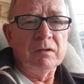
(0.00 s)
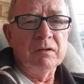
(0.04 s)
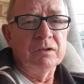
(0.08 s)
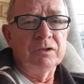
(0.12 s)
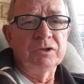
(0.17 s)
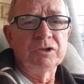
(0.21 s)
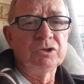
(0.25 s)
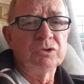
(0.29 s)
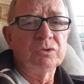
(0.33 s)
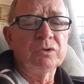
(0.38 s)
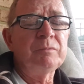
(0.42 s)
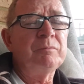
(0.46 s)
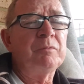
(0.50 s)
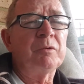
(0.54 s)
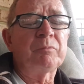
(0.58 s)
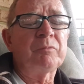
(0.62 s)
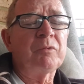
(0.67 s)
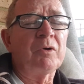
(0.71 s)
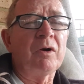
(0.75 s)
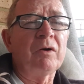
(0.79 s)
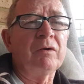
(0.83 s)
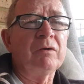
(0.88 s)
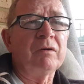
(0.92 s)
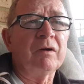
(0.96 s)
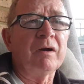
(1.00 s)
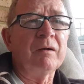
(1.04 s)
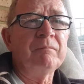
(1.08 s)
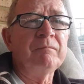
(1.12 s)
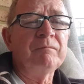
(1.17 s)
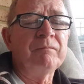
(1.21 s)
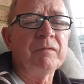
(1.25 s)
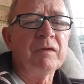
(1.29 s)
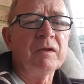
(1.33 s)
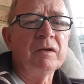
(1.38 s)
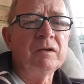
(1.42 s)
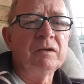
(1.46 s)
Zoiper program
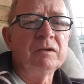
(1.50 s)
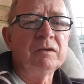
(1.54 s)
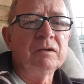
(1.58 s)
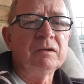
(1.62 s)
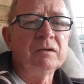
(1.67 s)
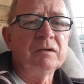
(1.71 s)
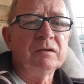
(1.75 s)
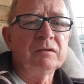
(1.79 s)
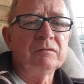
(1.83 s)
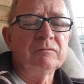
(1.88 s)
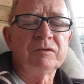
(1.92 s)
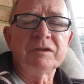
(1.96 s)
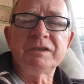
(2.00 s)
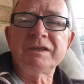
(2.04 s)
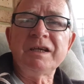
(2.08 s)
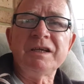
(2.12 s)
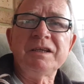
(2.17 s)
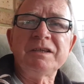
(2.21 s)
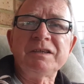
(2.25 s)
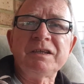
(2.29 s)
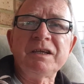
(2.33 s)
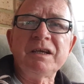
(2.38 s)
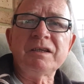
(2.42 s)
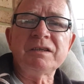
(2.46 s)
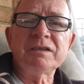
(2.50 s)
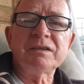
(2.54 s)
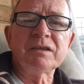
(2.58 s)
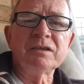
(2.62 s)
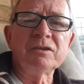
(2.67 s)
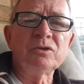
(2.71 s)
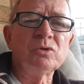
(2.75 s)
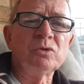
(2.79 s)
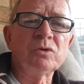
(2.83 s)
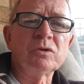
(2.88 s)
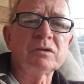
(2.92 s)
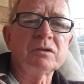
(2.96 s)
for 10 cents and
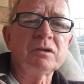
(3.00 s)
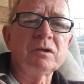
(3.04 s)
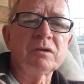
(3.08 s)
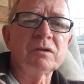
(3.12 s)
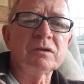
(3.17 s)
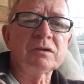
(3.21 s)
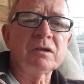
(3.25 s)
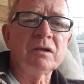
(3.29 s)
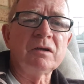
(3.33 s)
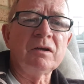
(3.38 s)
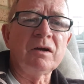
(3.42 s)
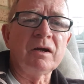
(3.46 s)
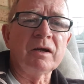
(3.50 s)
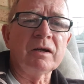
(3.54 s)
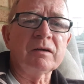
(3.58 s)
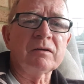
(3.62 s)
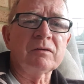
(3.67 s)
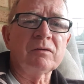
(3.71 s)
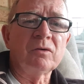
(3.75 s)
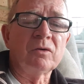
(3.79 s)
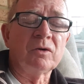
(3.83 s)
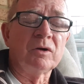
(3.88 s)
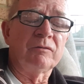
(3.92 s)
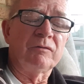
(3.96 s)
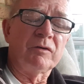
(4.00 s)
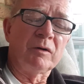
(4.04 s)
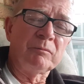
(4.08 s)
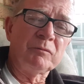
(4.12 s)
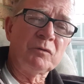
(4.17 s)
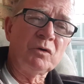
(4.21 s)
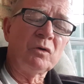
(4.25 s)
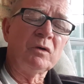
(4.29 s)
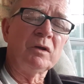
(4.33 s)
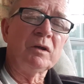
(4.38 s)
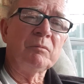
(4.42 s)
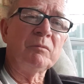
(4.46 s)
talk as long as I like. Or if I'm
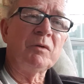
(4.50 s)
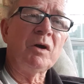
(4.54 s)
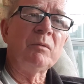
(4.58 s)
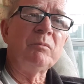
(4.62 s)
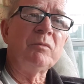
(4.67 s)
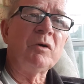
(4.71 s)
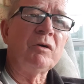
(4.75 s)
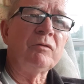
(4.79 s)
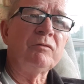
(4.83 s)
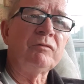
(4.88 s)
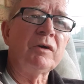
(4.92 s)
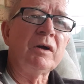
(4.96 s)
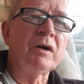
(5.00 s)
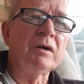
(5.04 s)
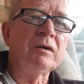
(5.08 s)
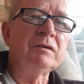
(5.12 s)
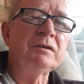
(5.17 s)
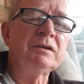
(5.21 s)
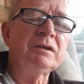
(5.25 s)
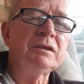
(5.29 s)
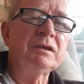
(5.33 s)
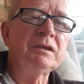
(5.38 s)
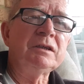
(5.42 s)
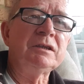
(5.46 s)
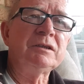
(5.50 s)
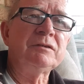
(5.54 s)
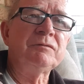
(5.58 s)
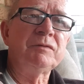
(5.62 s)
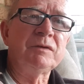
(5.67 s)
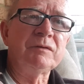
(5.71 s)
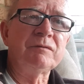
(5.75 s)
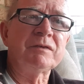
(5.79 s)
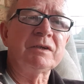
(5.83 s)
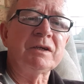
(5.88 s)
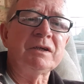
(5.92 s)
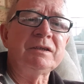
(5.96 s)
calling mobile phones, it's
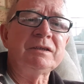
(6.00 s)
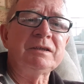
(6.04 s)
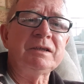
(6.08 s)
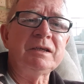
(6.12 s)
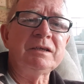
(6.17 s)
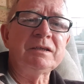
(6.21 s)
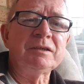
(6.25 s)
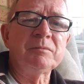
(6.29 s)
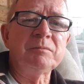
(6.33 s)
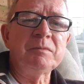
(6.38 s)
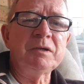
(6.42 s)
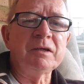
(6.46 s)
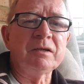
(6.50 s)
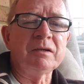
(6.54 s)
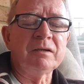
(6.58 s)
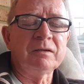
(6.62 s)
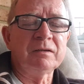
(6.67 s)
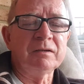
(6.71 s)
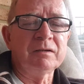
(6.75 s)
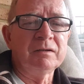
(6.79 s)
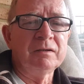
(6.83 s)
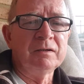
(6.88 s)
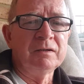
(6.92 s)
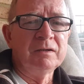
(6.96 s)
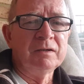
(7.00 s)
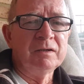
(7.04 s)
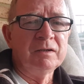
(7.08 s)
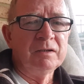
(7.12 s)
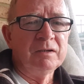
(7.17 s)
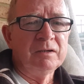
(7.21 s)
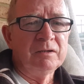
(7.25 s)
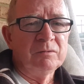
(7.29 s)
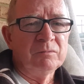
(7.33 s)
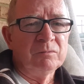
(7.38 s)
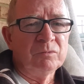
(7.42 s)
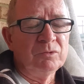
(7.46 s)
15 cents a minute.
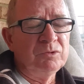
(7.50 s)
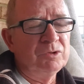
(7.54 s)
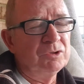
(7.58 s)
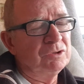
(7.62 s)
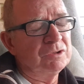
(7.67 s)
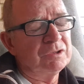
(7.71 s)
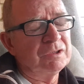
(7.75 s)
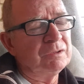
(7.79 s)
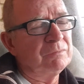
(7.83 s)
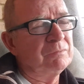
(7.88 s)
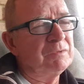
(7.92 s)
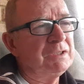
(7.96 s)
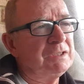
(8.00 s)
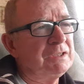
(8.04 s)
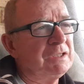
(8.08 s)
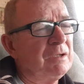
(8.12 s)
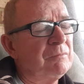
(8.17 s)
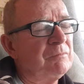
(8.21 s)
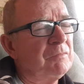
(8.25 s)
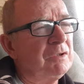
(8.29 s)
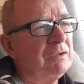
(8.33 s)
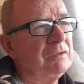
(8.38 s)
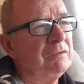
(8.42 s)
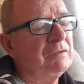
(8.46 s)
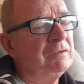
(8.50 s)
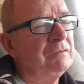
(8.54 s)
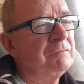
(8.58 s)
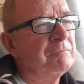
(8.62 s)
Well, usually when someone